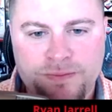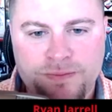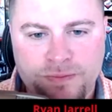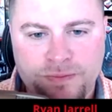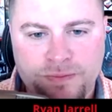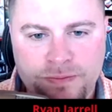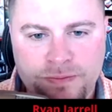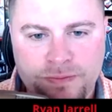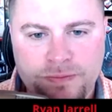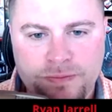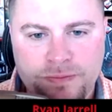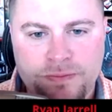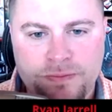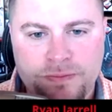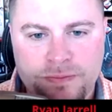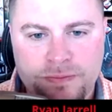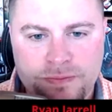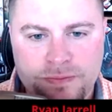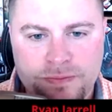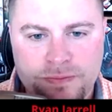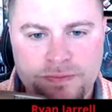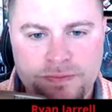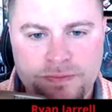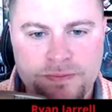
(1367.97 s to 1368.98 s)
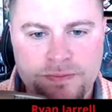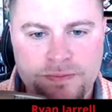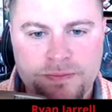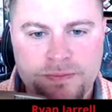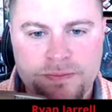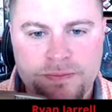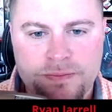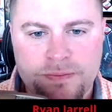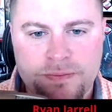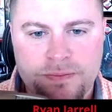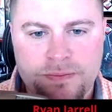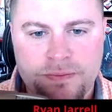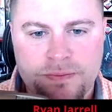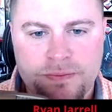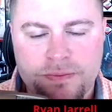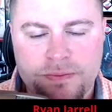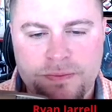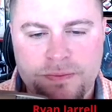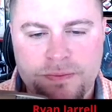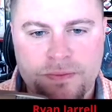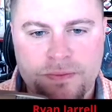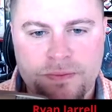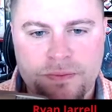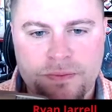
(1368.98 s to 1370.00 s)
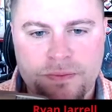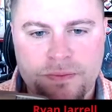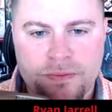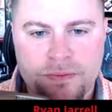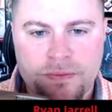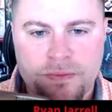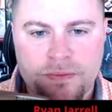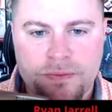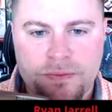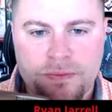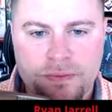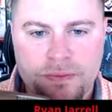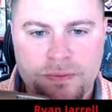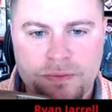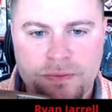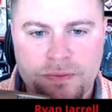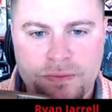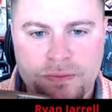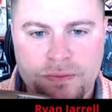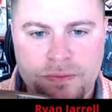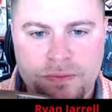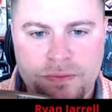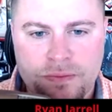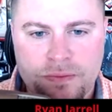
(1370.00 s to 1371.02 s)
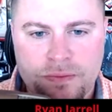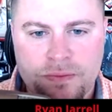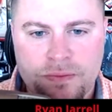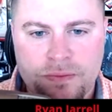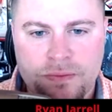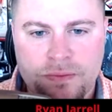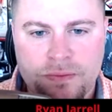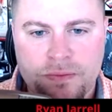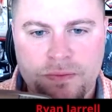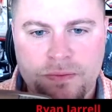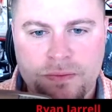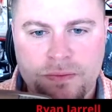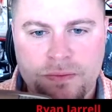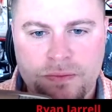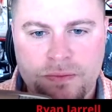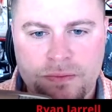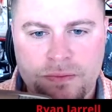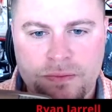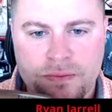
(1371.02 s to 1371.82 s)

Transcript: This person isn't speaking.